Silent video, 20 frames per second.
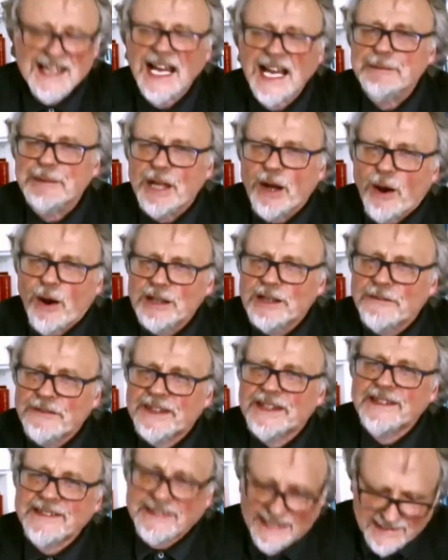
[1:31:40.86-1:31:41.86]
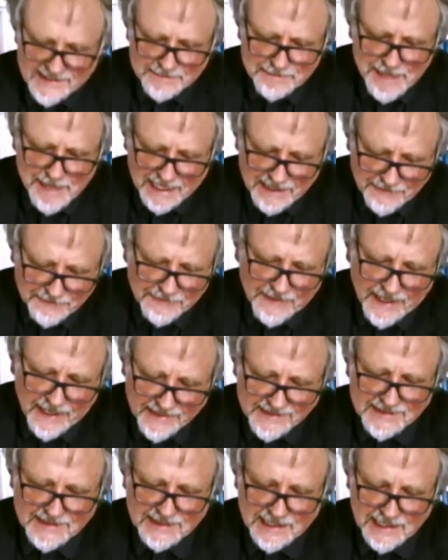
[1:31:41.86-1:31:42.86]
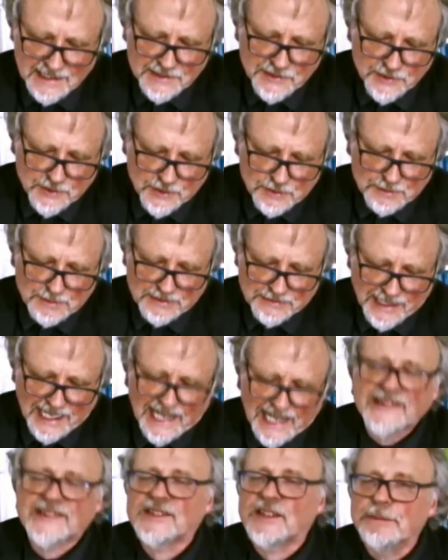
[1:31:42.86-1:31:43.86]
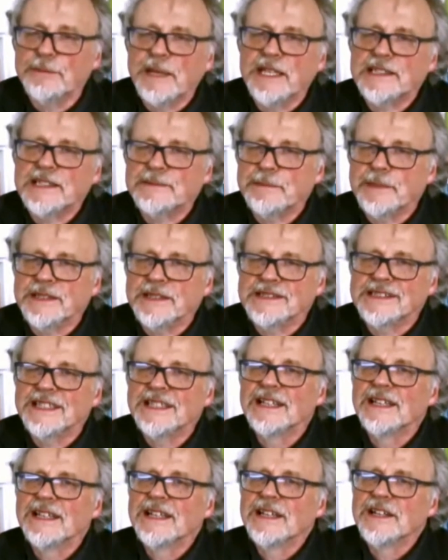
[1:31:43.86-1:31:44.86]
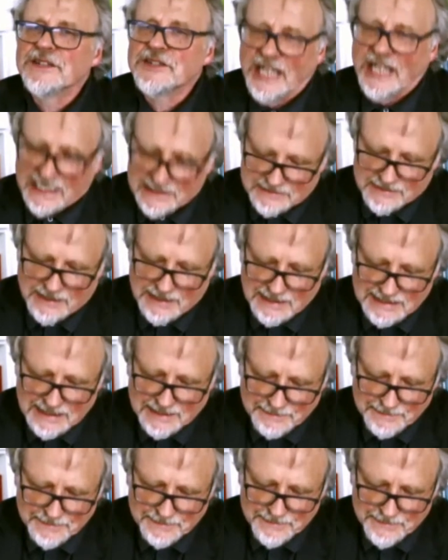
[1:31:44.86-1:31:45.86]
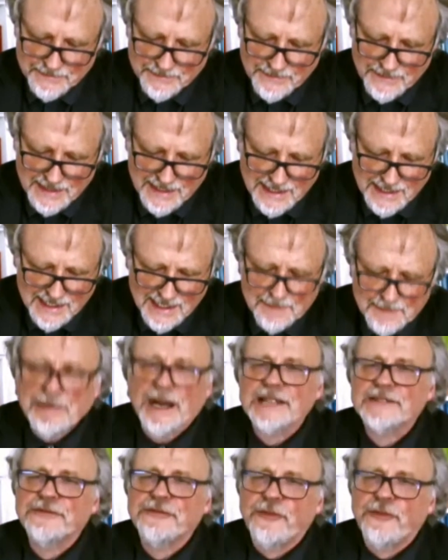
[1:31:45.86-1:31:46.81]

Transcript: I mean, all of this is manifest in human rights commitment generally, but